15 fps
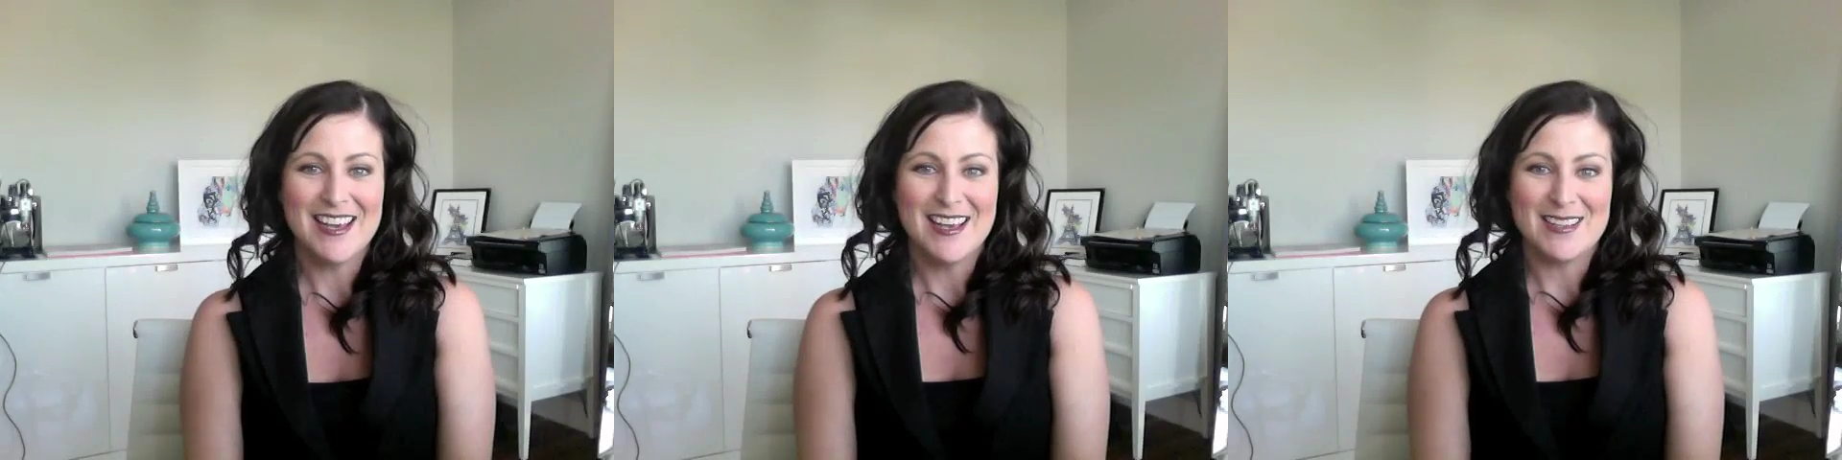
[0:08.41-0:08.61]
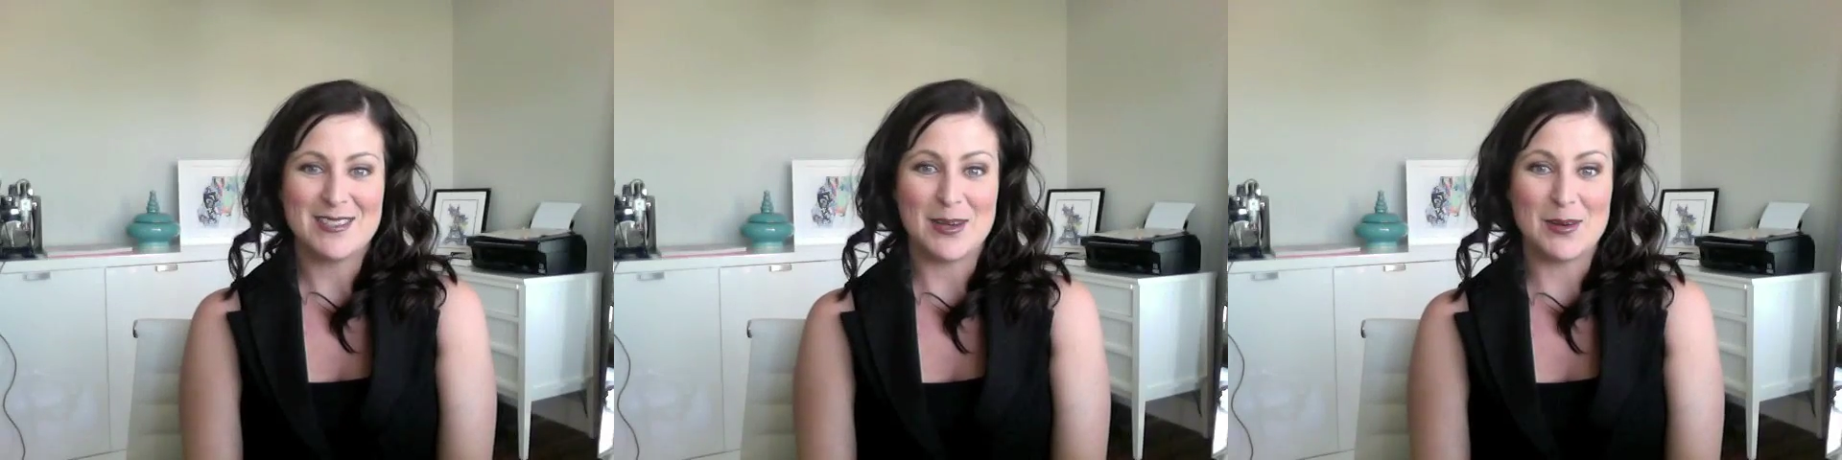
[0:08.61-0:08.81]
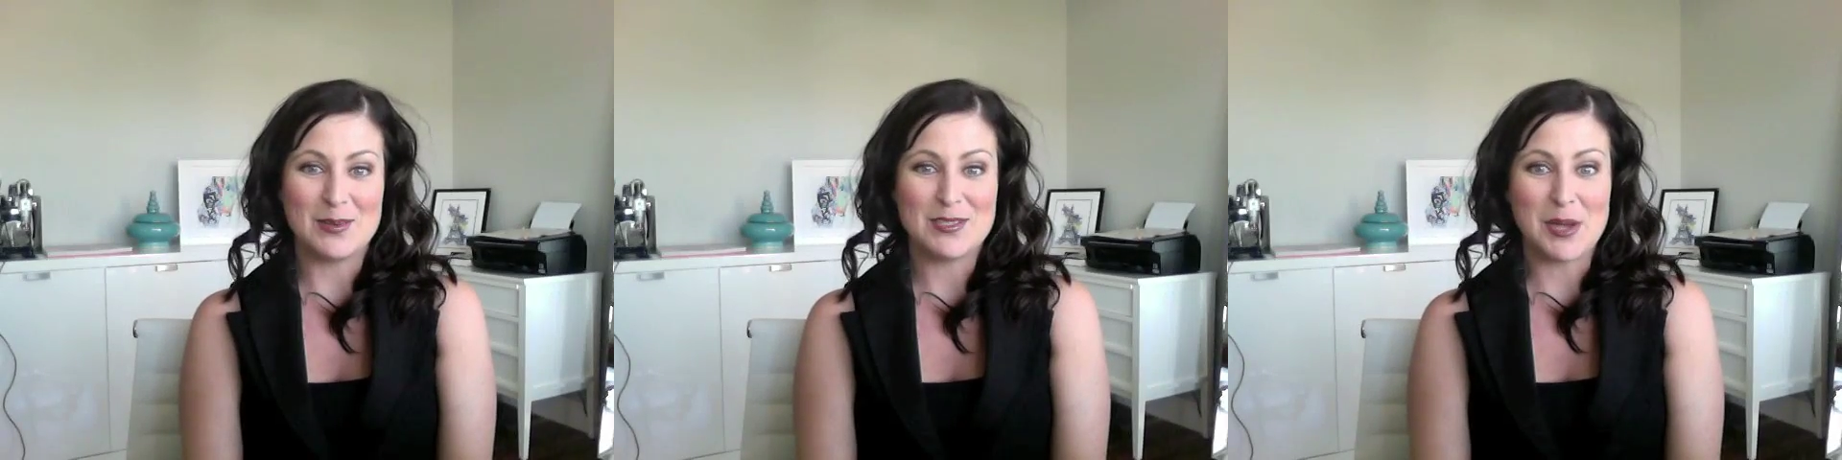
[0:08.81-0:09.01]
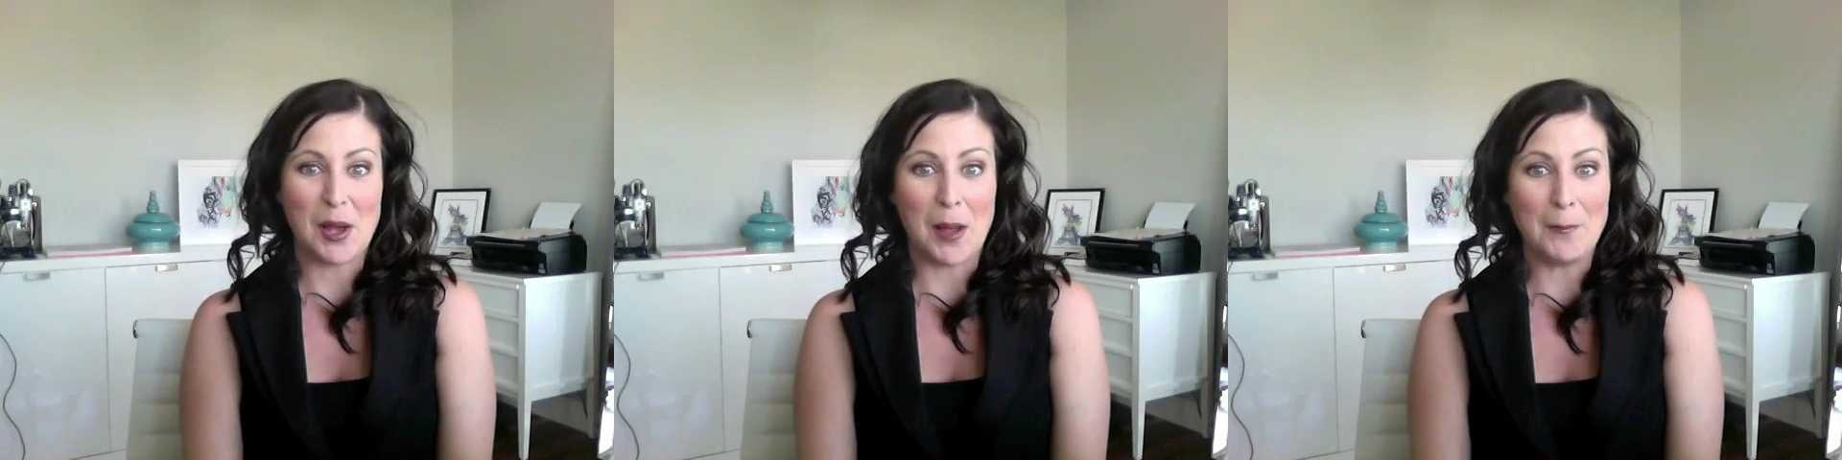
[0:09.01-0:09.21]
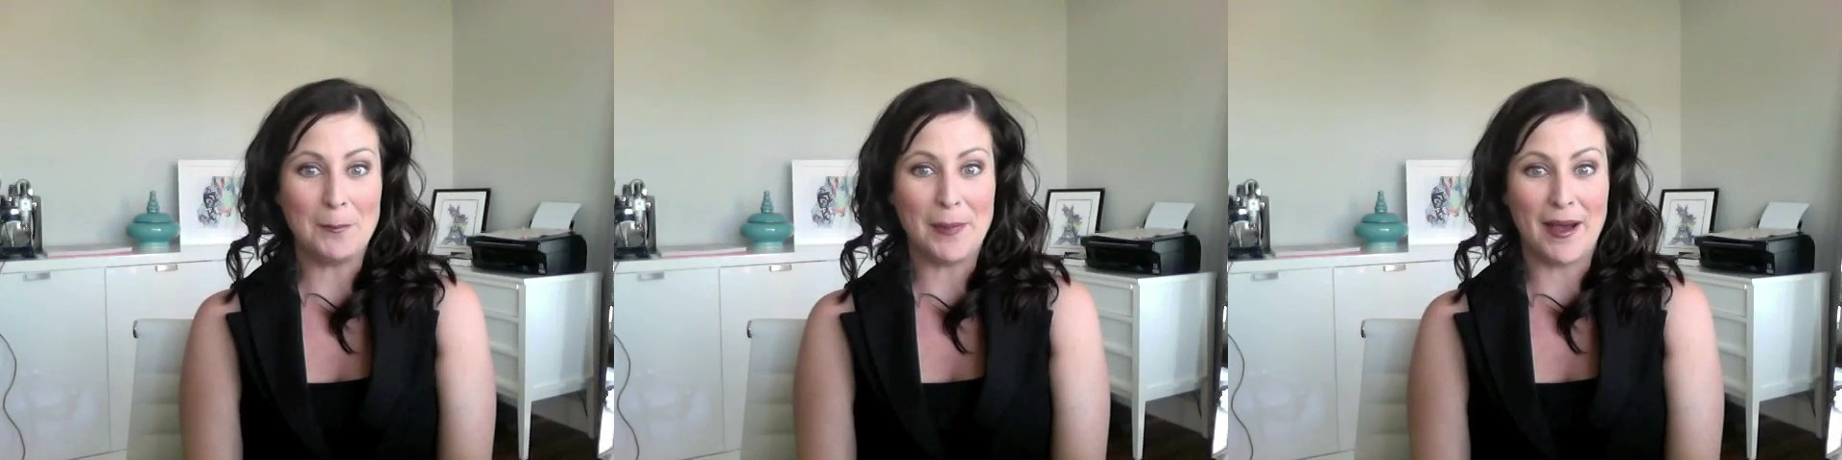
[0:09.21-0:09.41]
So
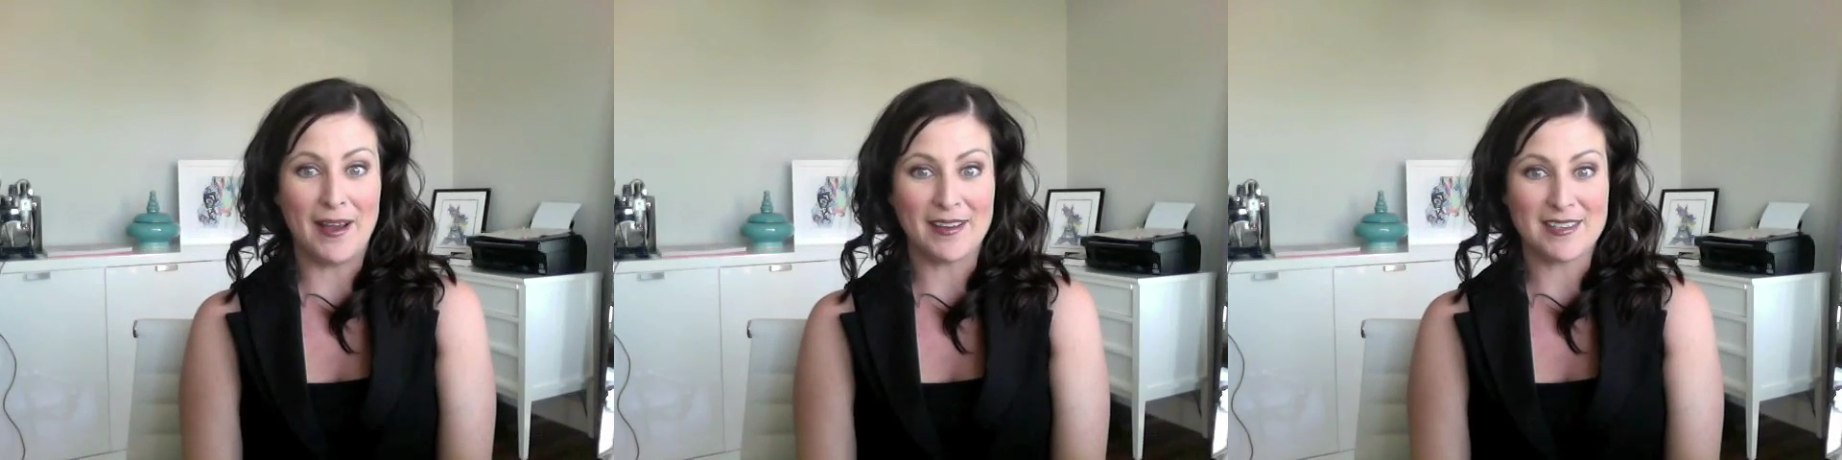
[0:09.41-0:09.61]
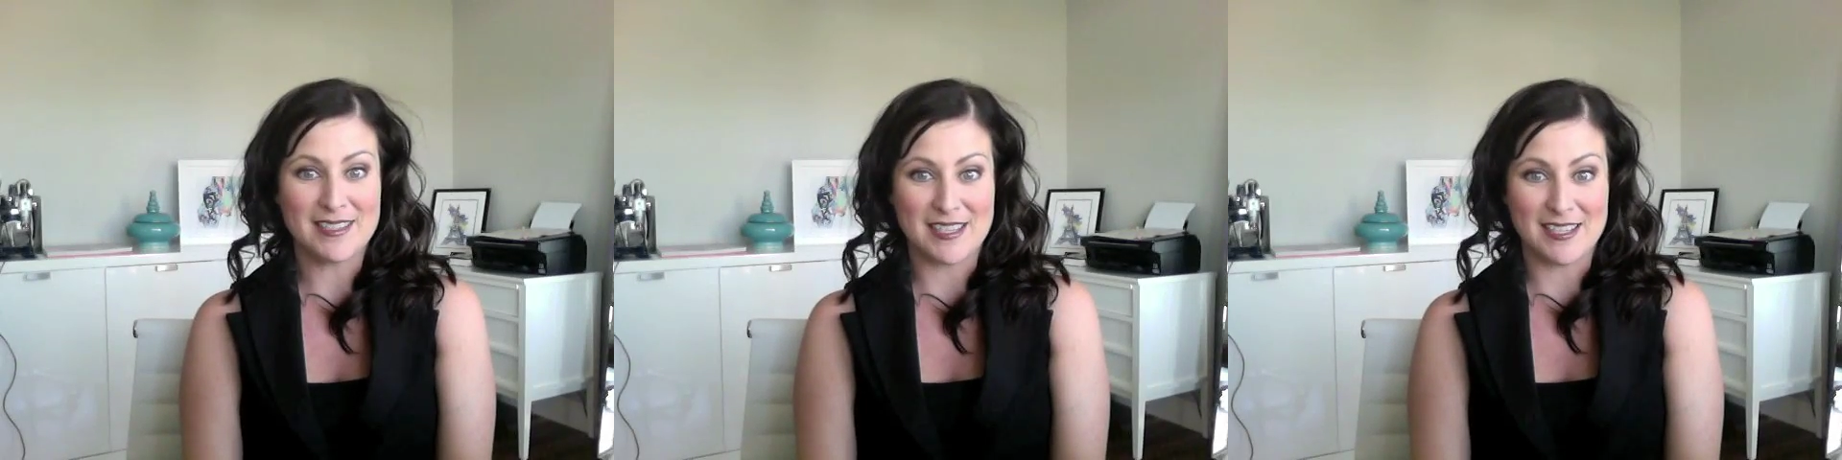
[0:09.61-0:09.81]
Top Box